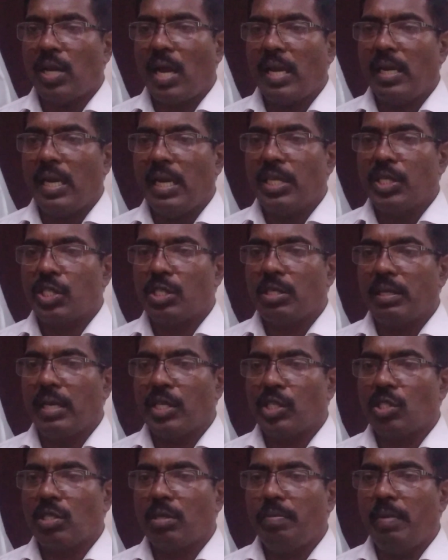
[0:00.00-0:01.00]
journalist
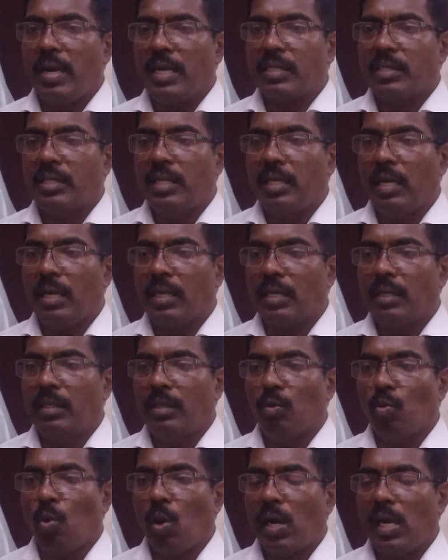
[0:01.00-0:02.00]
estimates that
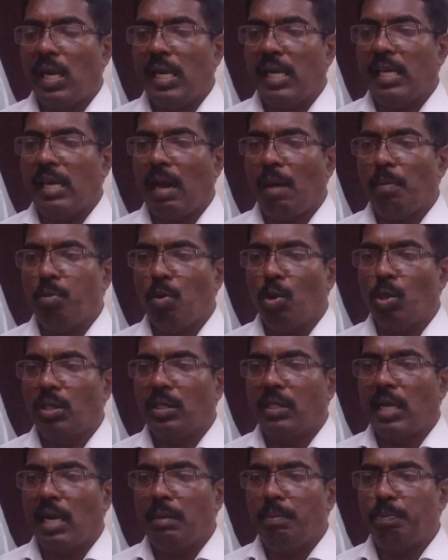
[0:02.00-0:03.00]
only
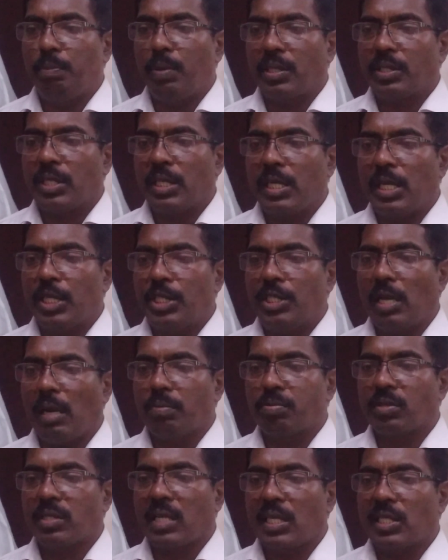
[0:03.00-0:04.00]
about 10 percentage
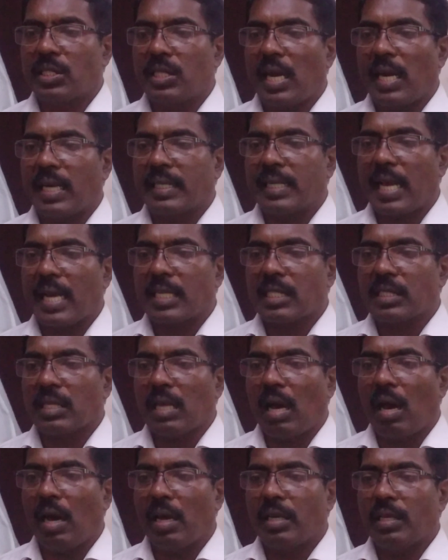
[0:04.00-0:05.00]
of such attacks
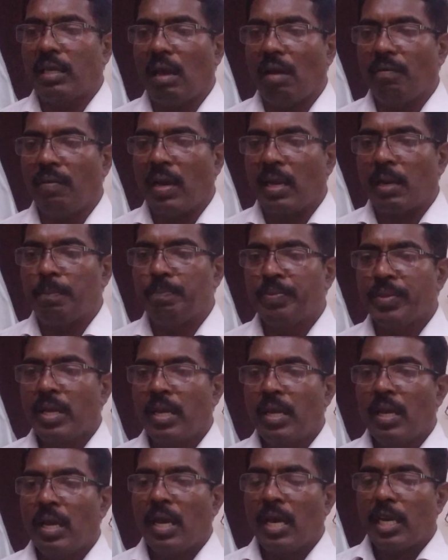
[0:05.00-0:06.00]
are ever
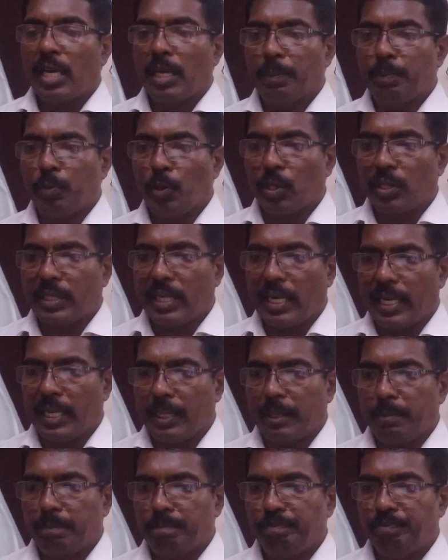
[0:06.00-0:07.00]

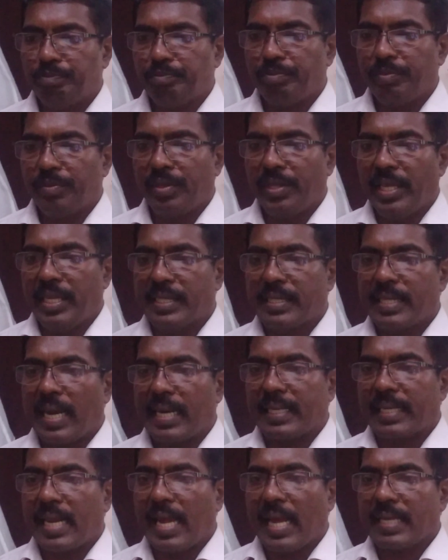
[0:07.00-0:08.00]
reported. These
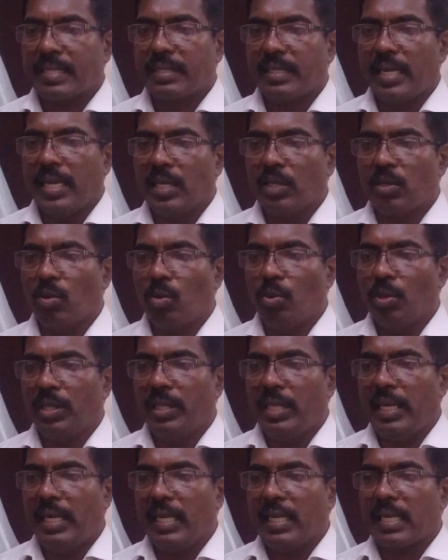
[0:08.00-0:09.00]
attacks
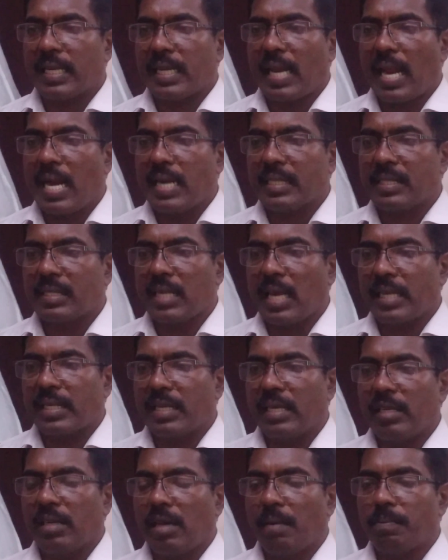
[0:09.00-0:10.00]
include the
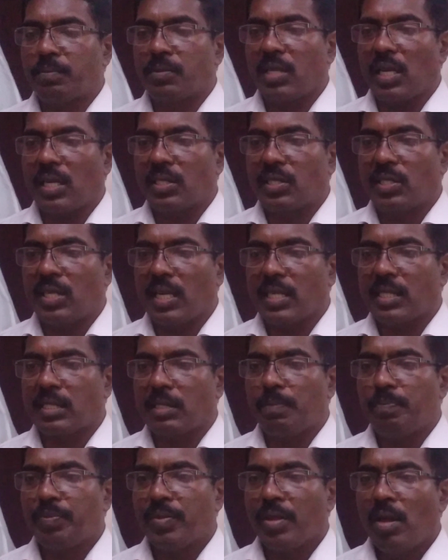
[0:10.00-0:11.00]
ransacking of
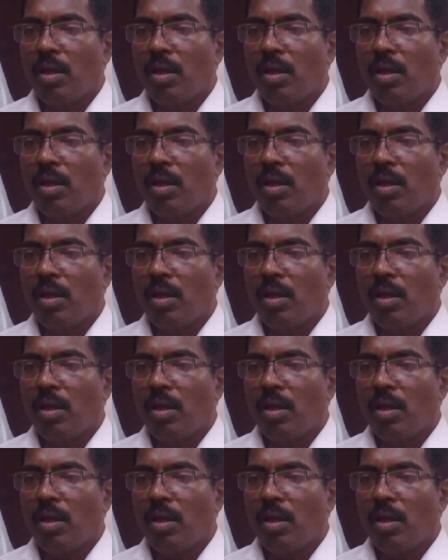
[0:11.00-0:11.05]
churches,